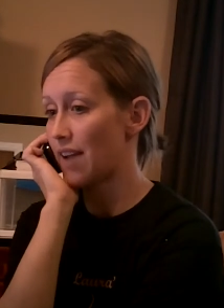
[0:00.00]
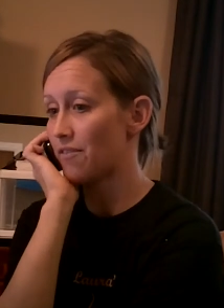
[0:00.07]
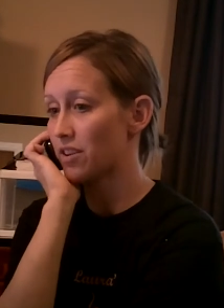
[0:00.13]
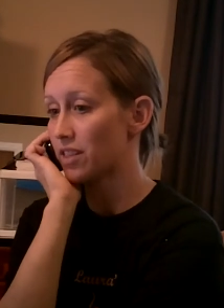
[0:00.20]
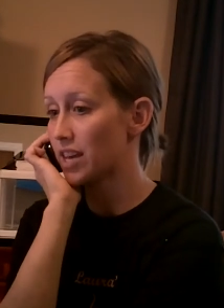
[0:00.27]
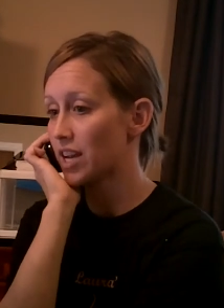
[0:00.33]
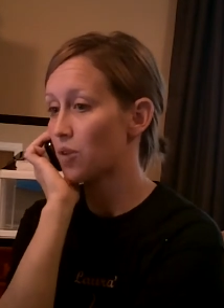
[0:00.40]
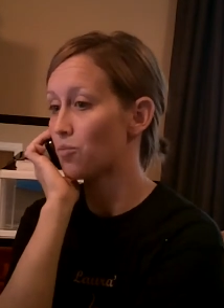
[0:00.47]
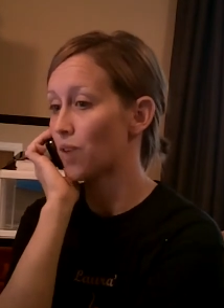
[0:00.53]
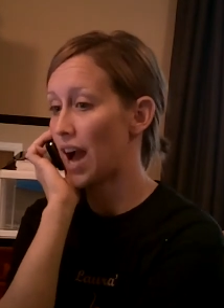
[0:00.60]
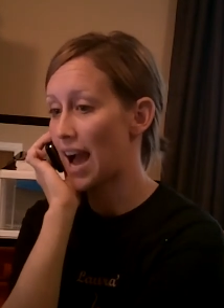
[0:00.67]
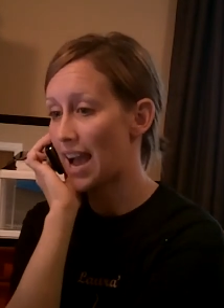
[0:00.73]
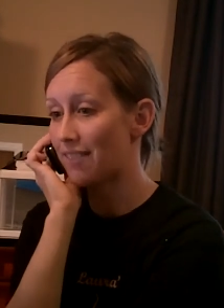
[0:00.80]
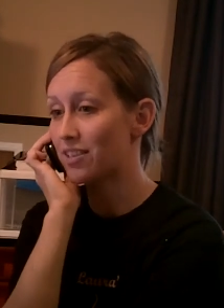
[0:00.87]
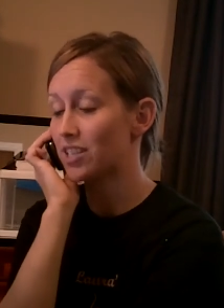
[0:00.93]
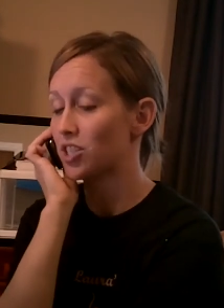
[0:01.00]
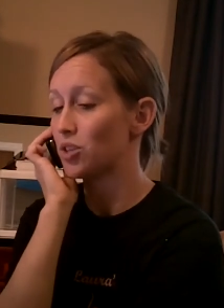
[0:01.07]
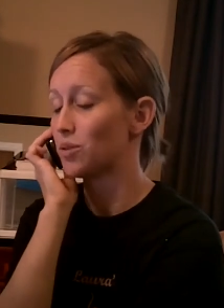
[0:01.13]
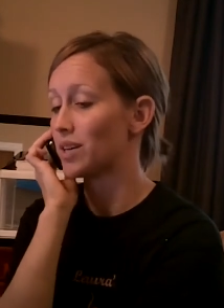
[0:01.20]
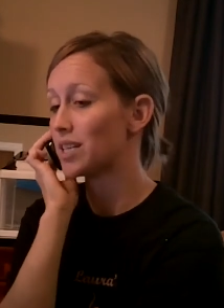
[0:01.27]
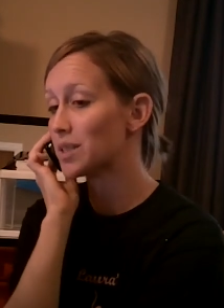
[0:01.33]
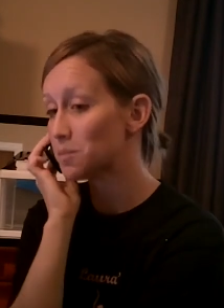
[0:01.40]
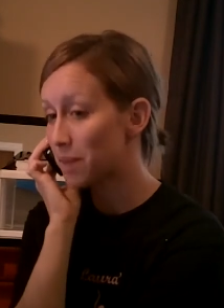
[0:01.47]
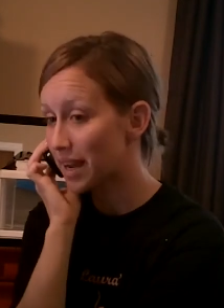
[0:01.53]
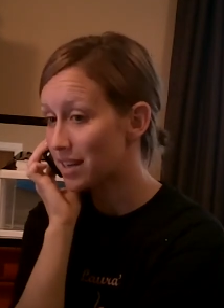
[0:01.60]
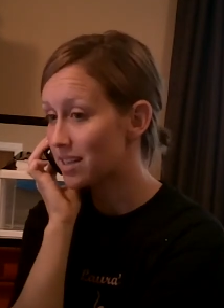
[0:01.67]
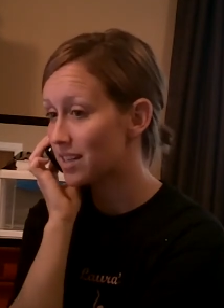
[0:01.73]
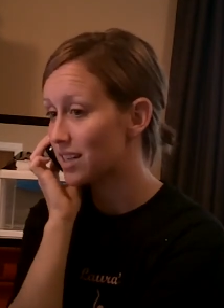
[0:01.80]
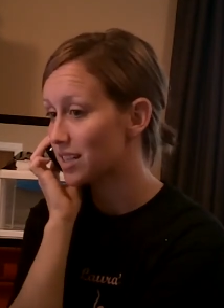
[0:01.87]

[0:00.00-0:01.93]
everything arrived as you expected